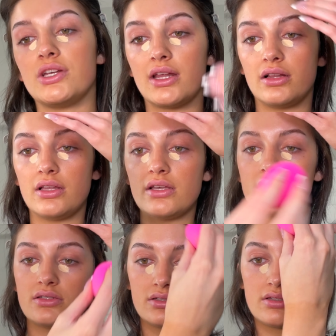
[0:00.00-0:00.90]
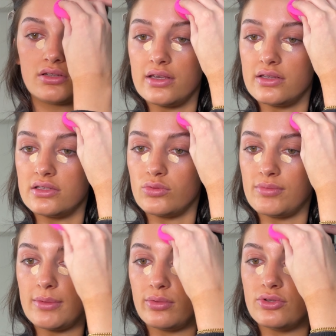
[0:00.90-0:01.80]
it at least, is when
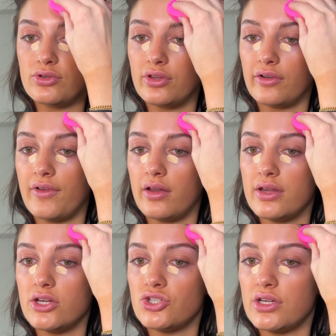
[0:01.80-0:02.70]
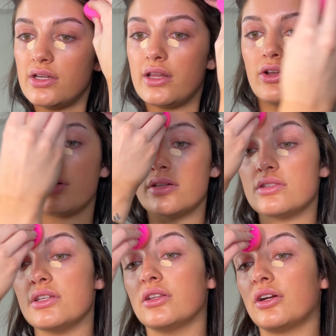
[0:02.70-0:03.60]
people do their foundation and their
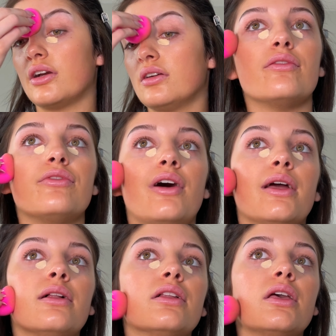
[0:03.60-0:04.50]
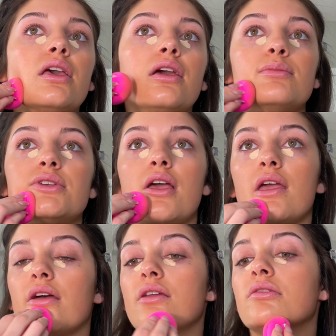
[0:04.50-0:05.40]
concealer. Finally, I'm
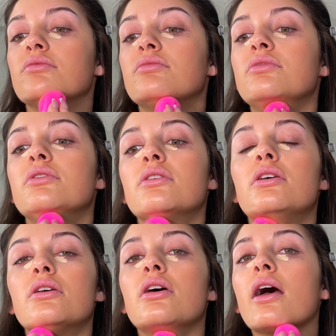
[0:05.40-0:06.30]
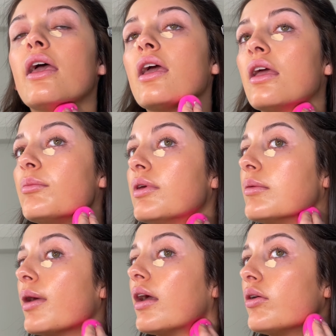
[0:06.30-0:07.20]
tan. I hate being
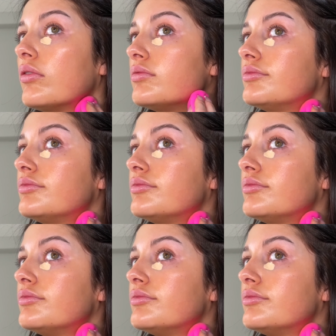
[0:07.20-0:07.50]
pale.